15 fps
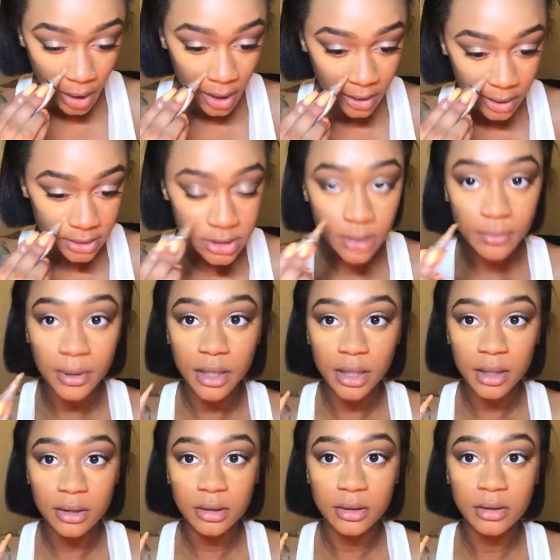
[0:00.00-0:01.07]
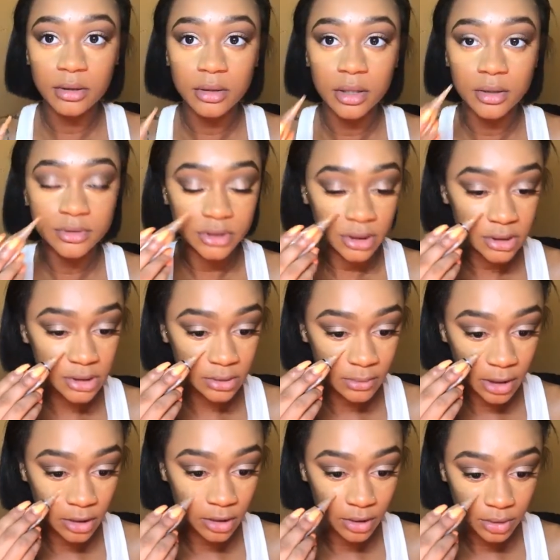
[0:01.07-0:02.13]
I like to bring it a little close into
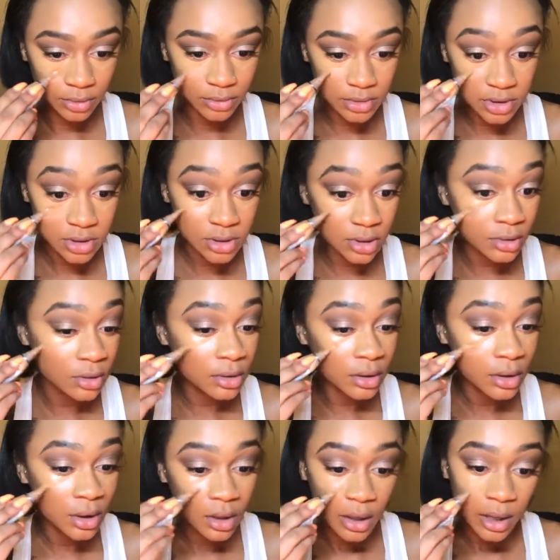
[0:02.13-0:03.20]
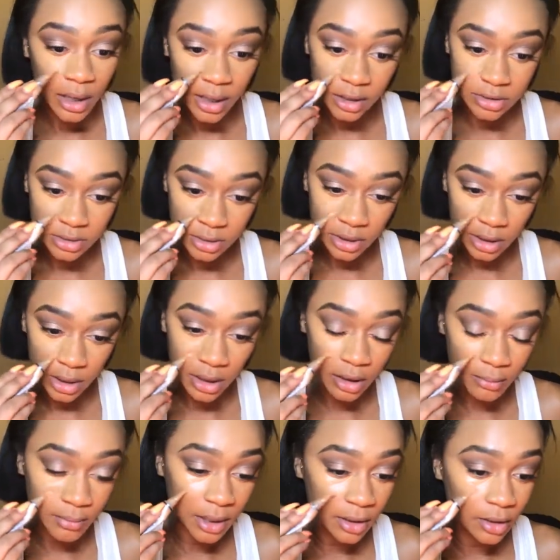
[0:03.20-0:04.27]
my nose to actually
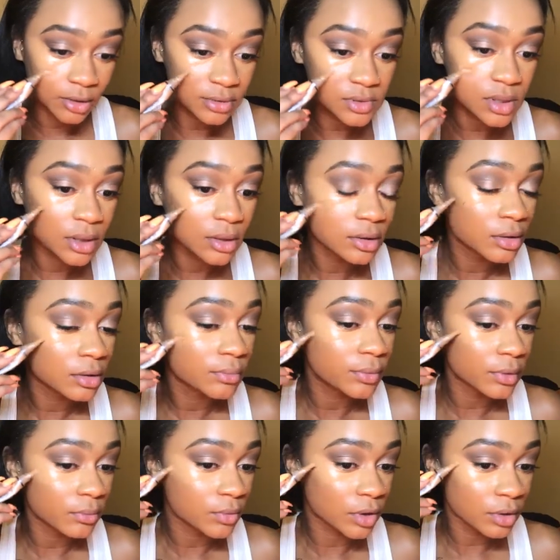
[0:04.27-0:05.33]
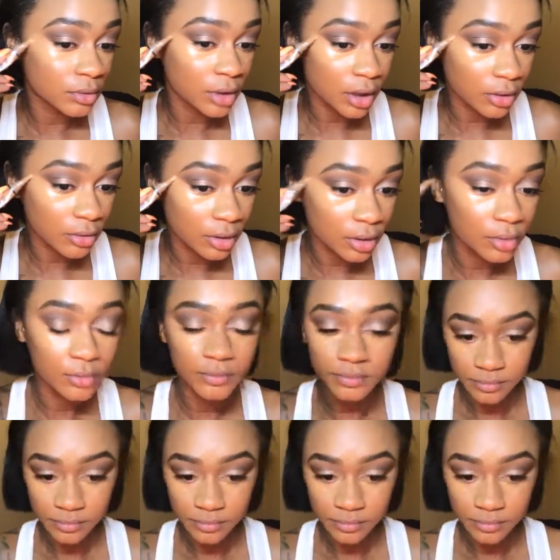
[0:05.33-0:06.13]
help my nose look a little bit more narrow.